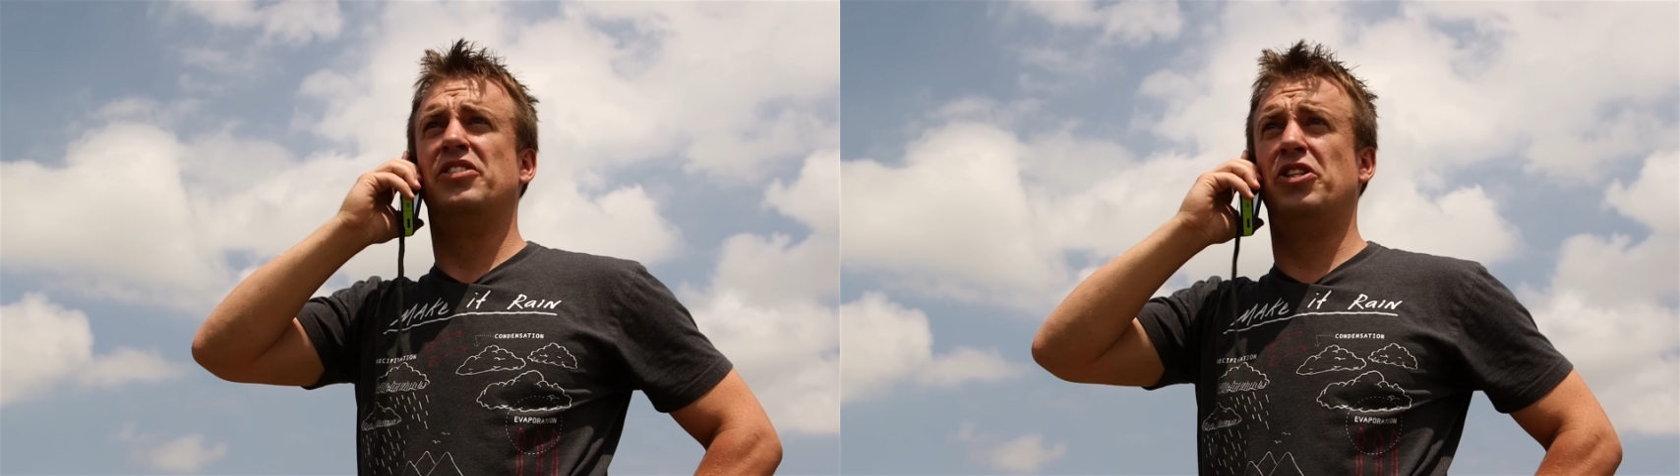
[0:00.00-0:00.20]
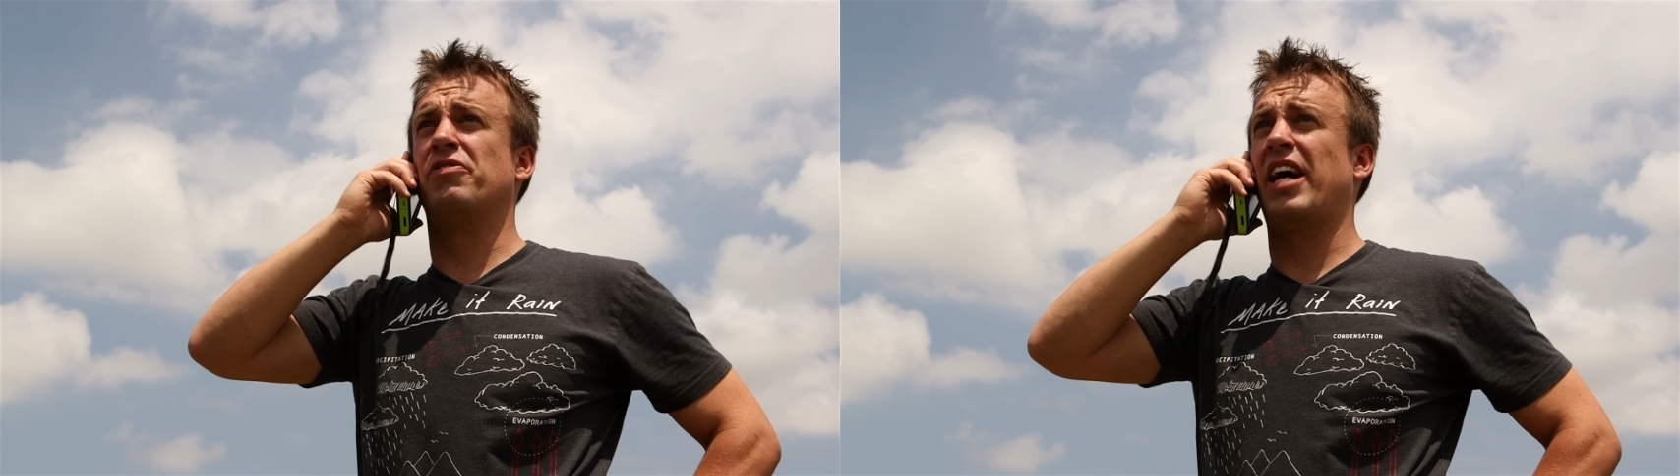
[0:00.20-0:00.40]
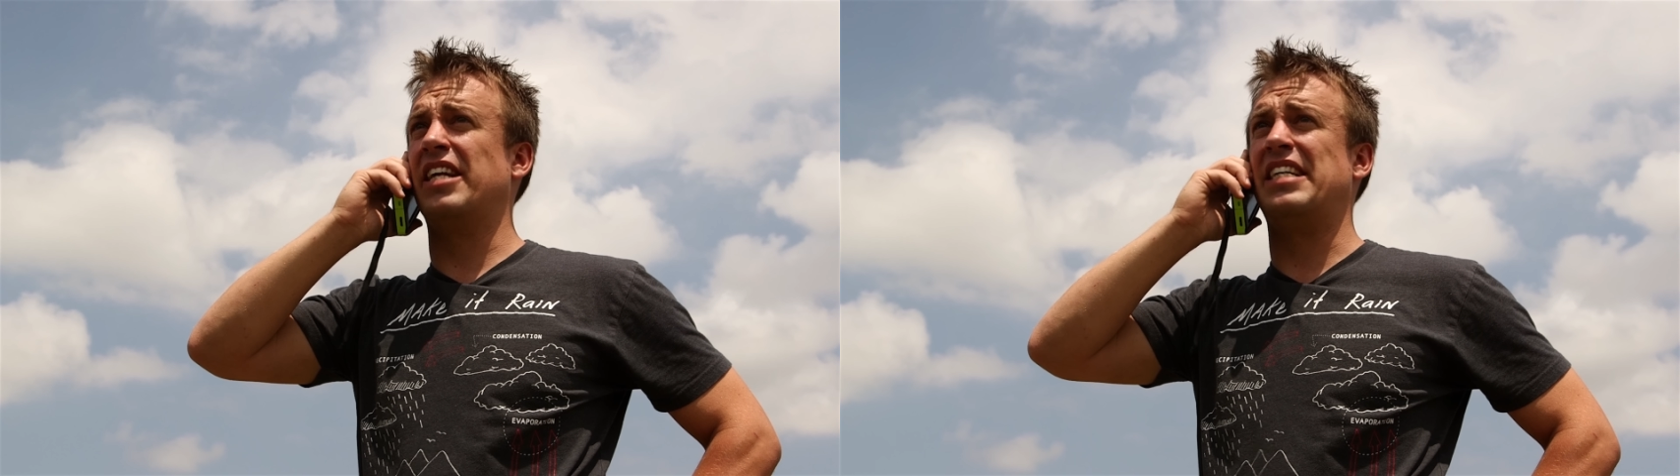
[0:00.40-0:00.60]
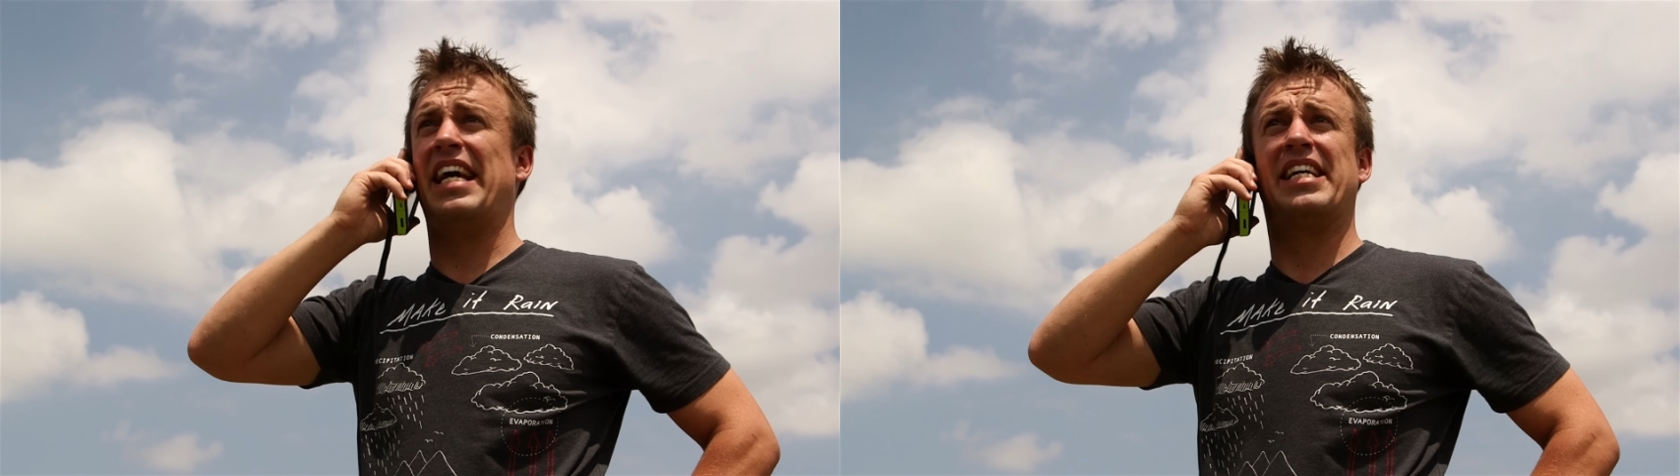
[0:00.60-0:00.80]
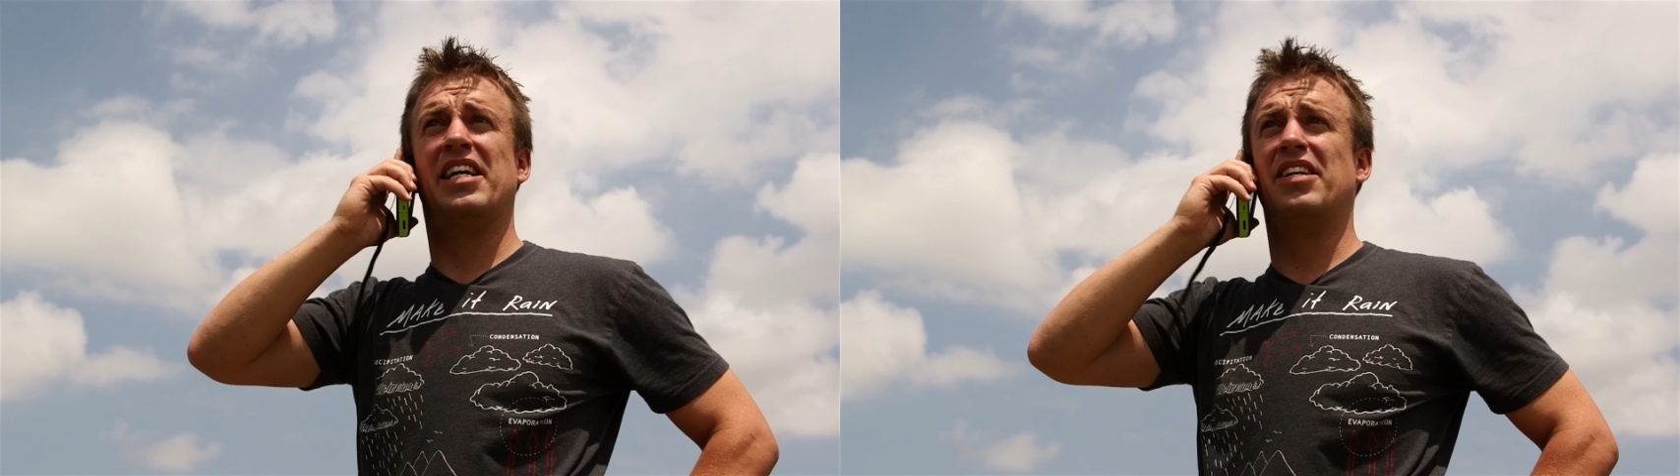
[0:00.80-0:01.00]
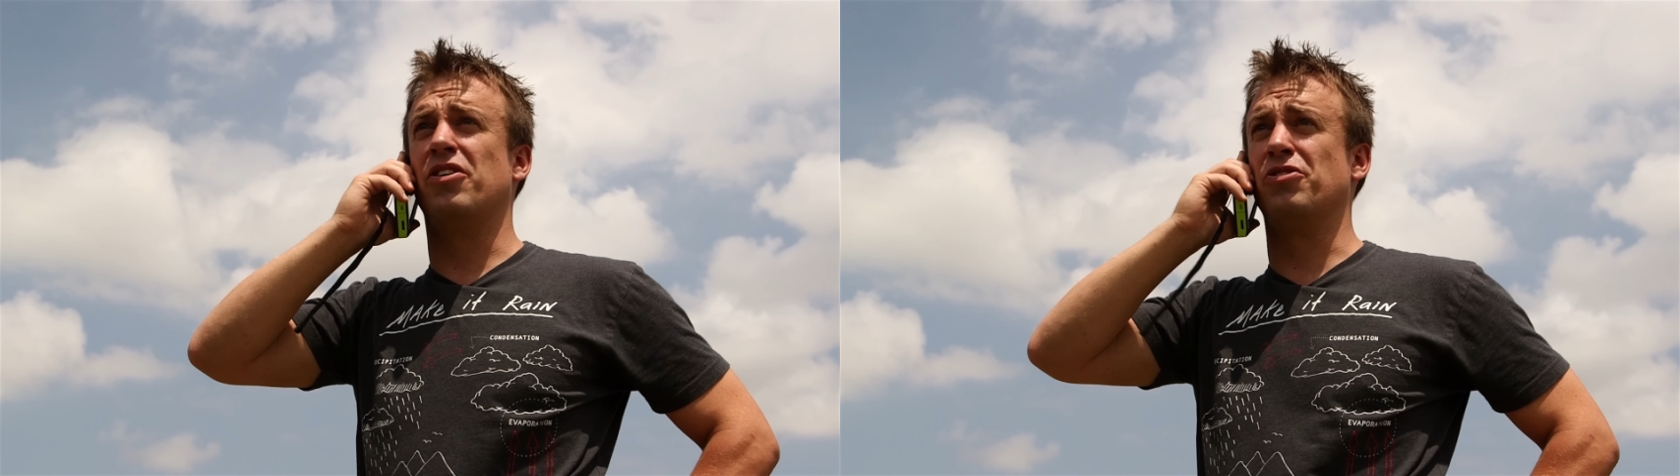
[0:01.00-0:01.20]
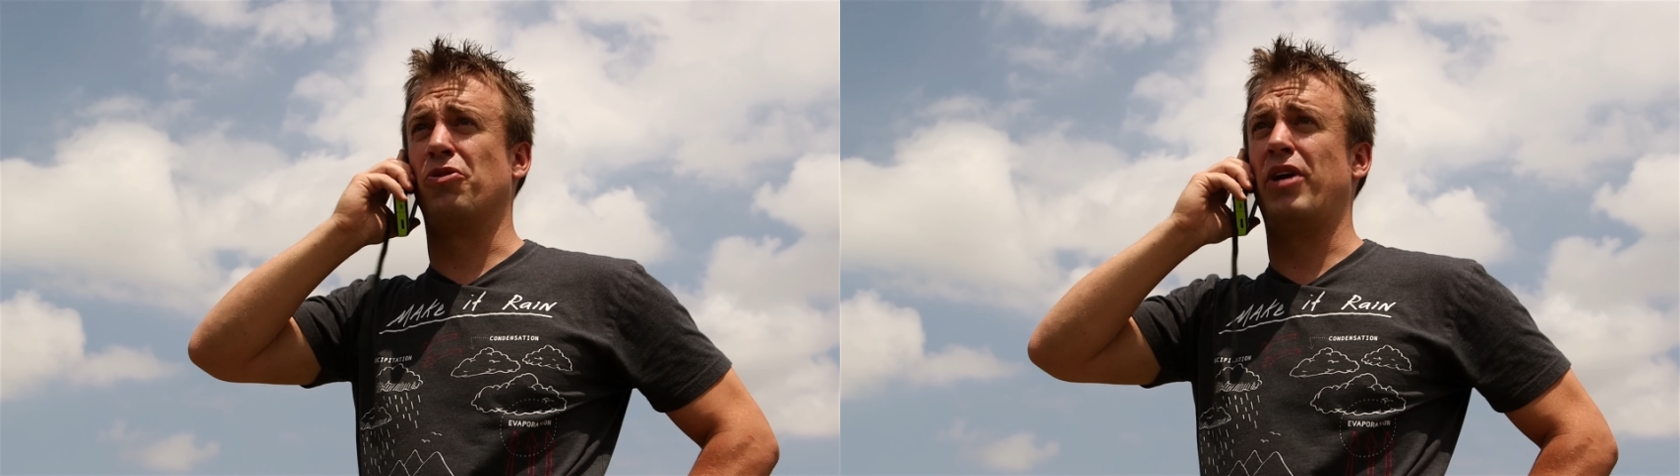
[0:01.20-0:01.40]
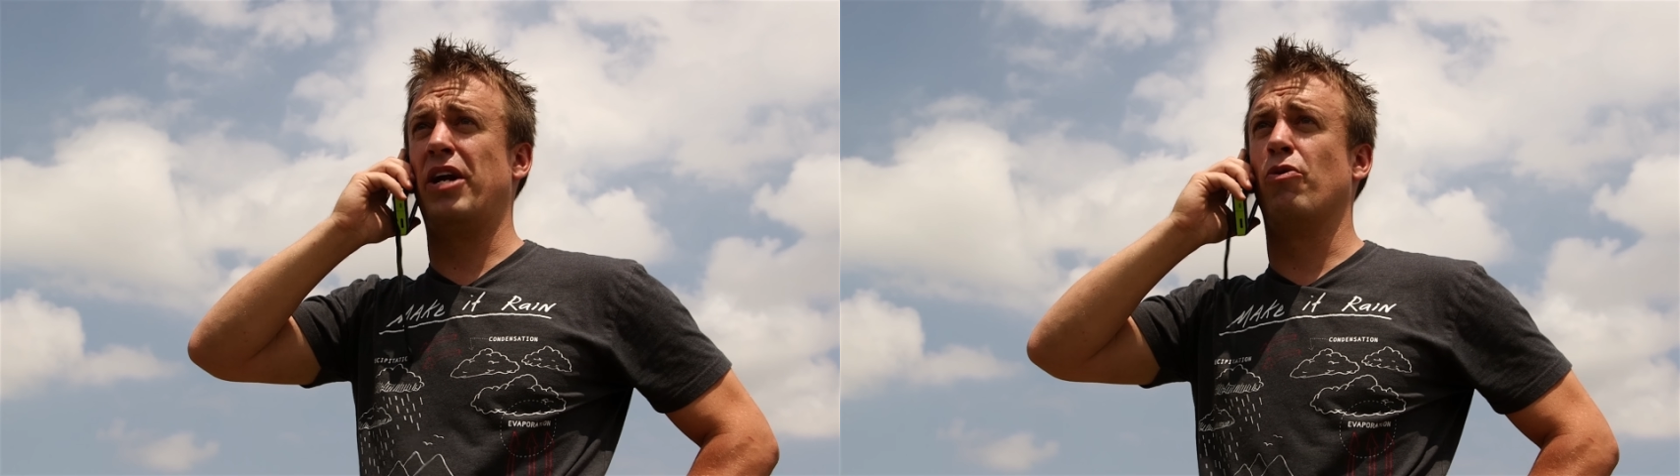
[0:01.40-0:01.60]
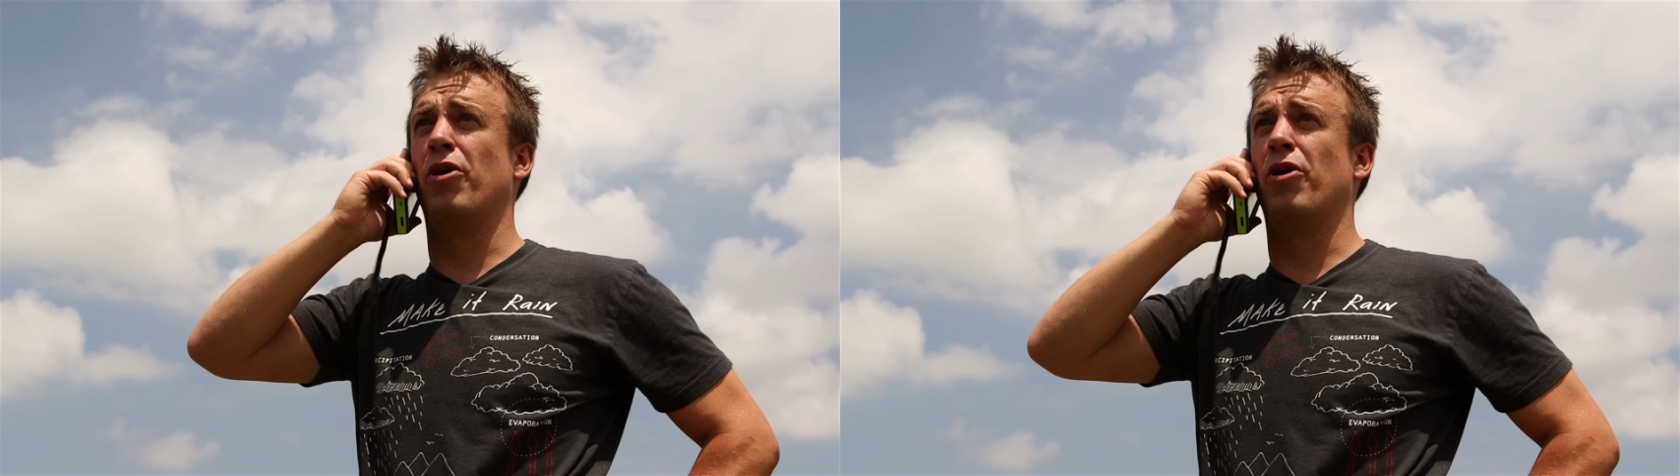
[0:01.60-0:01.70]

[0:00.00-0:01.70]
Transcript: you've got to take those tornado